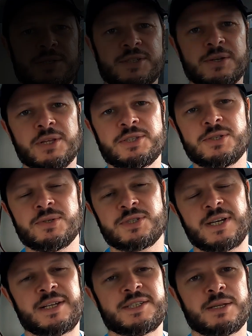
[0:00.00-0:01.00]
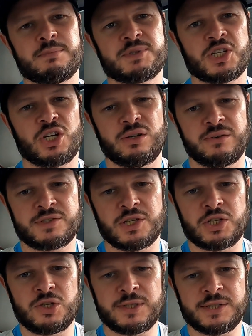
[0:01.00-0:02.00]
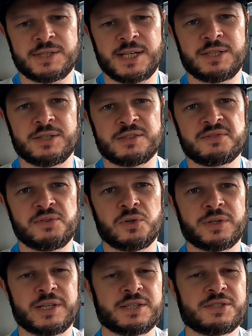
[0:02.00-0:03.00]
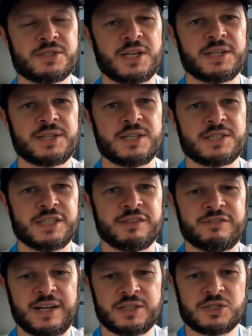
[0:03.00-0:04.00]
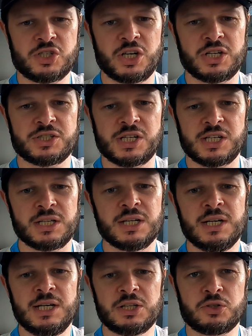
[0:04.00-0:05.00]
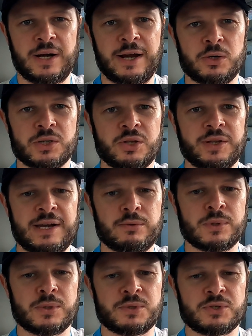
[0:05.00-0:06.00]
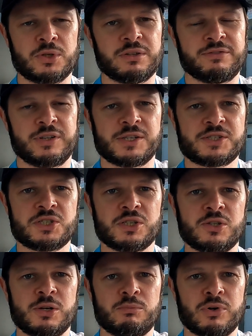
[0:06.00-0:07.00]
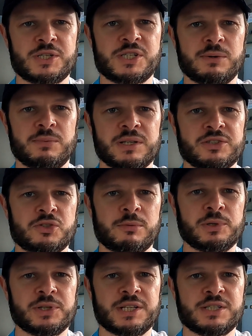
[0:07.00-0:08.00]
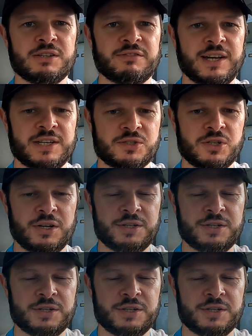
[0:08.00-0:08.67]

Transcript: So the two sites themselves, the new contenders for this uh, D C fast charging crown on that route, or the first to bridge it with triple digit fast